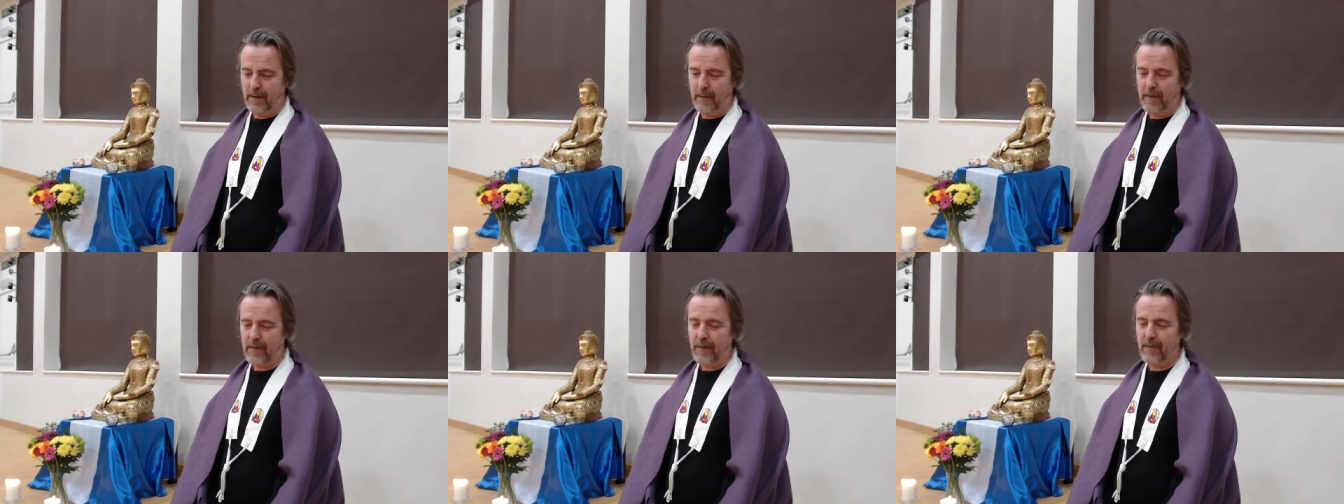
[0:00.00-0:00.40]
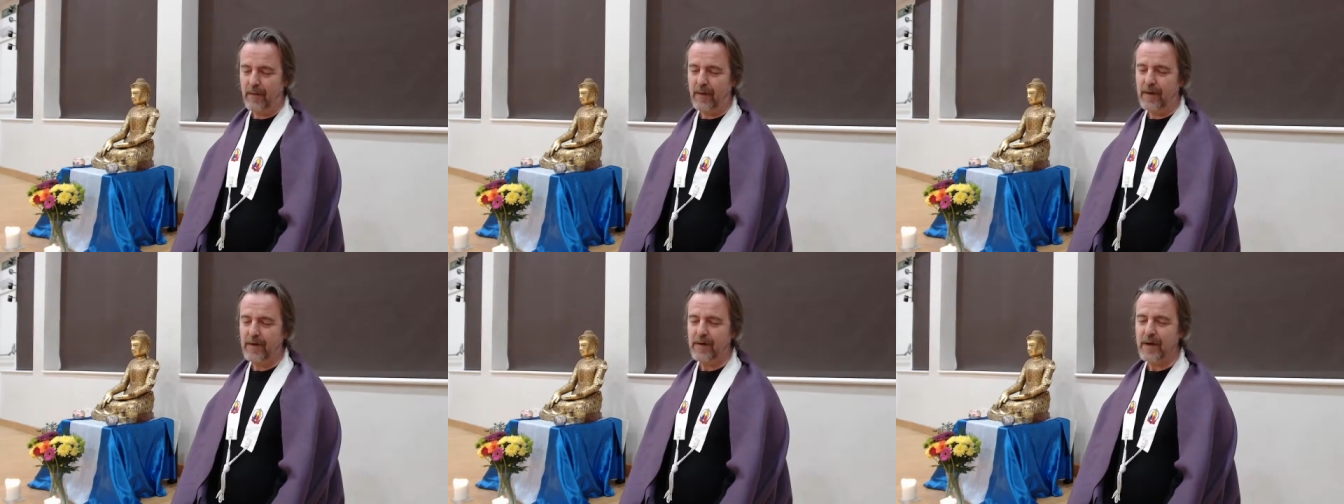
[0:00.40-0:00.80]
Just
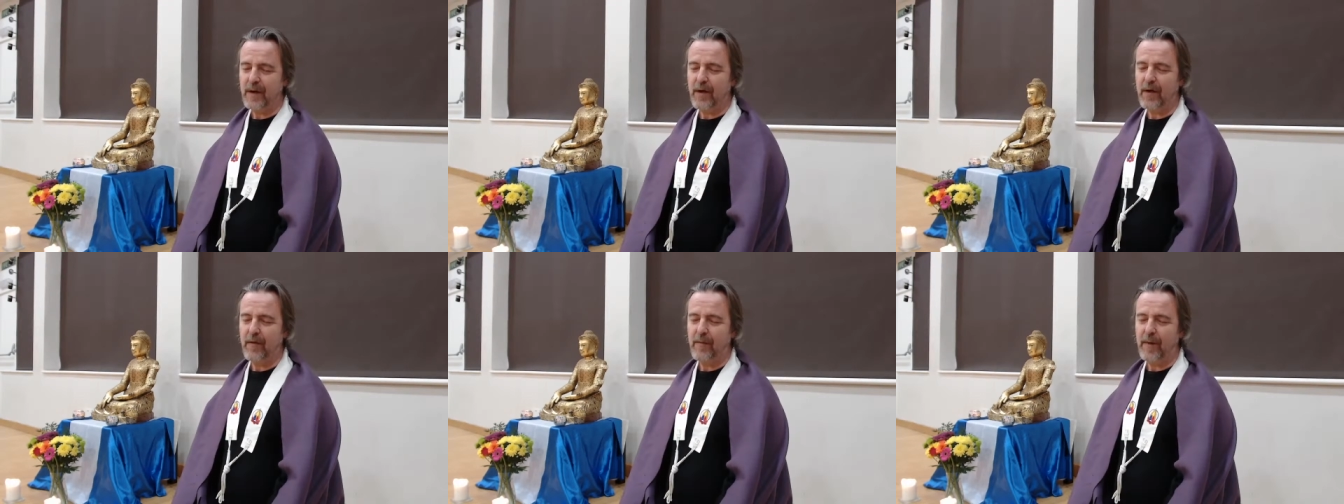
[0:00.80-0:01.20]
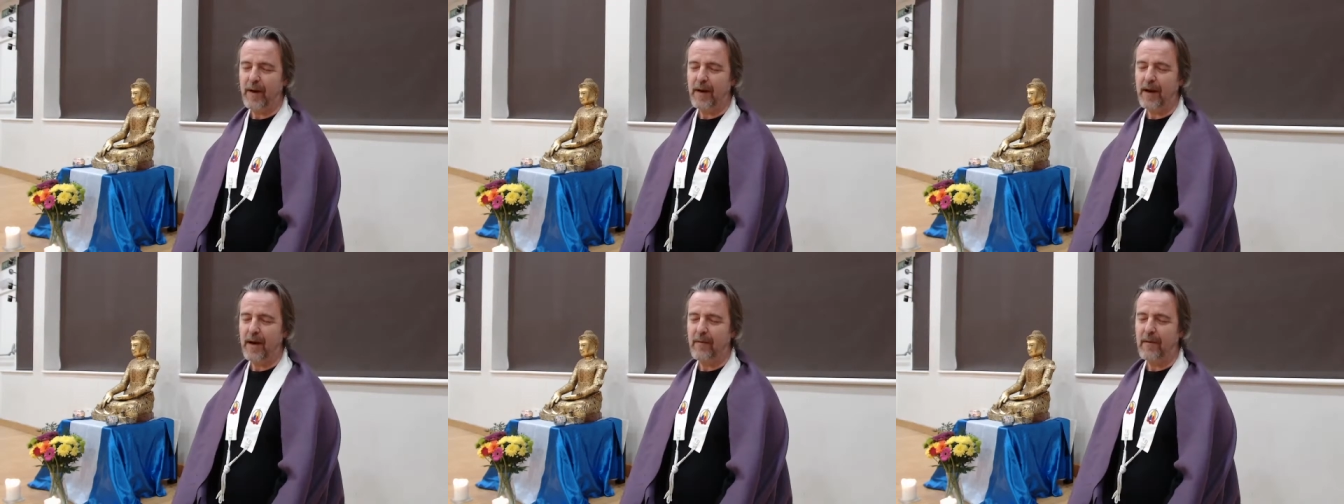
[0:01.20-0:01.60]
finishing off by
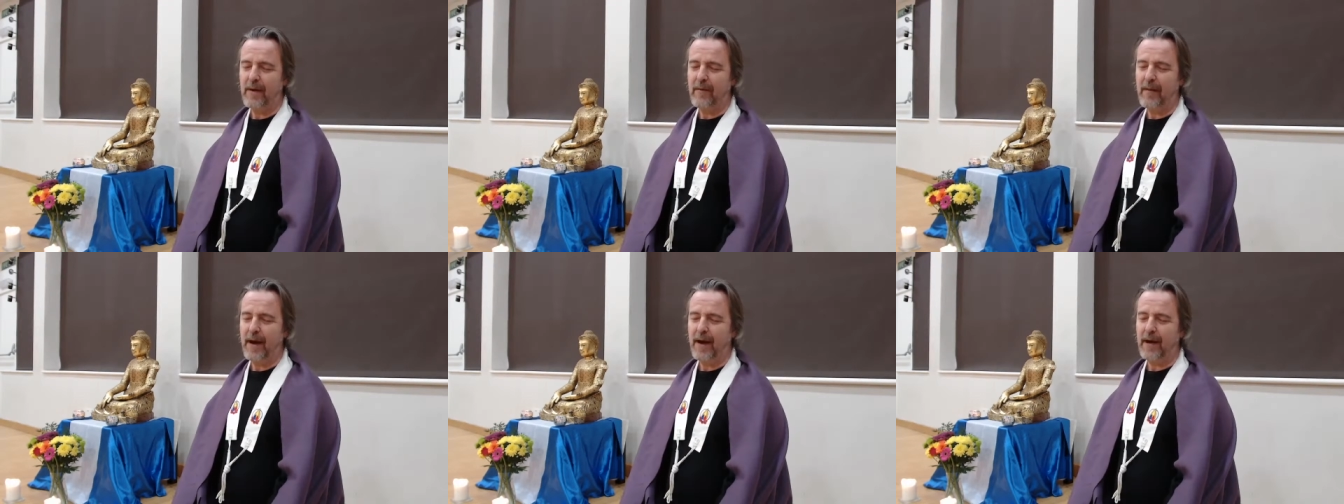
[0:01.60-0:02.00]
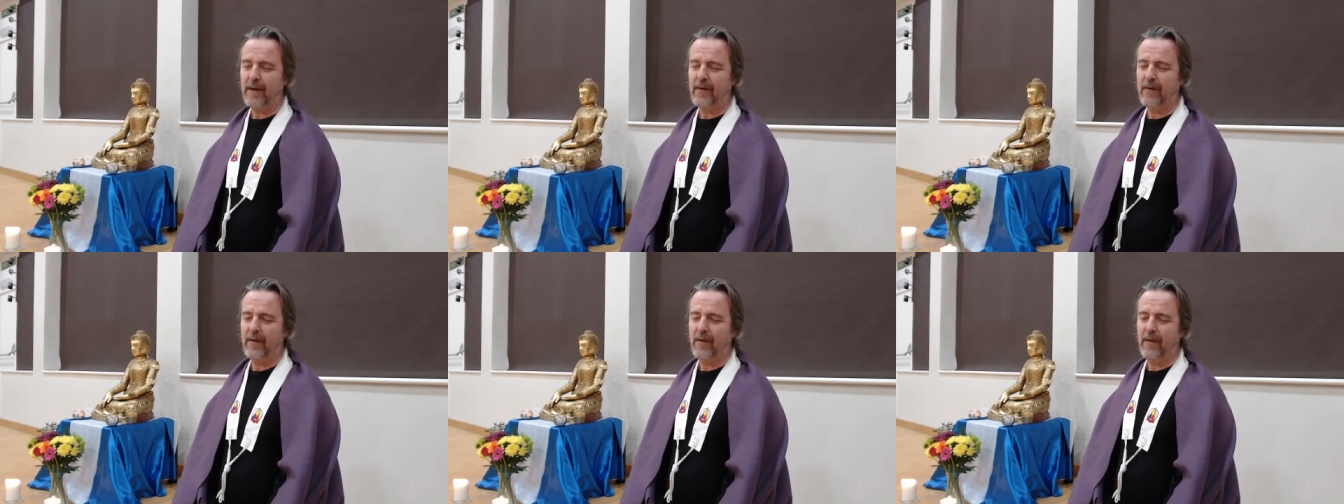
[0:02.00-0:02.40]
coming back
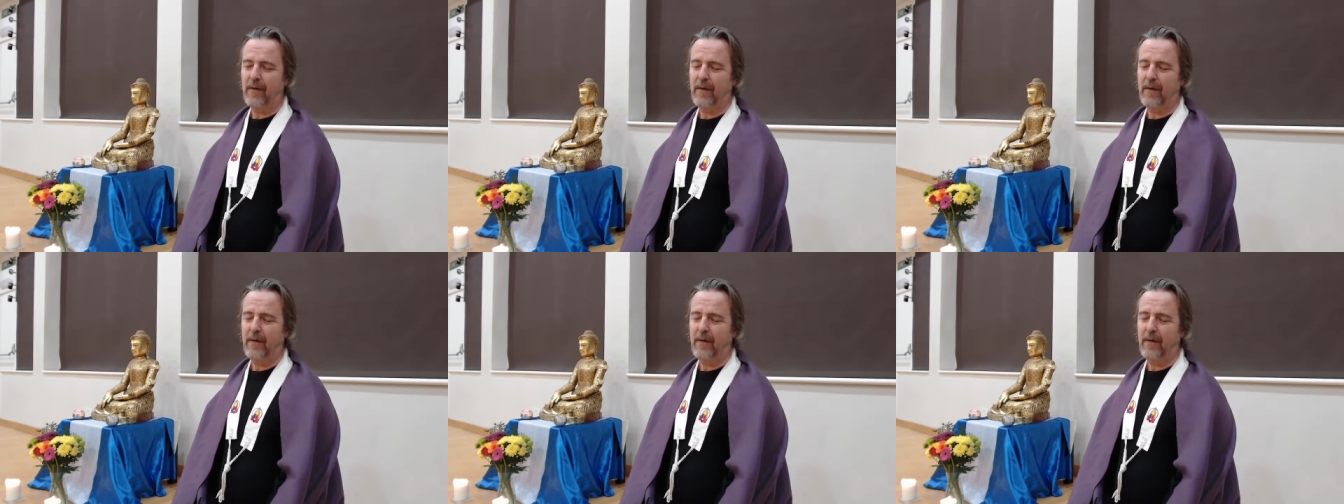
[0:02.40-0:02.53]
to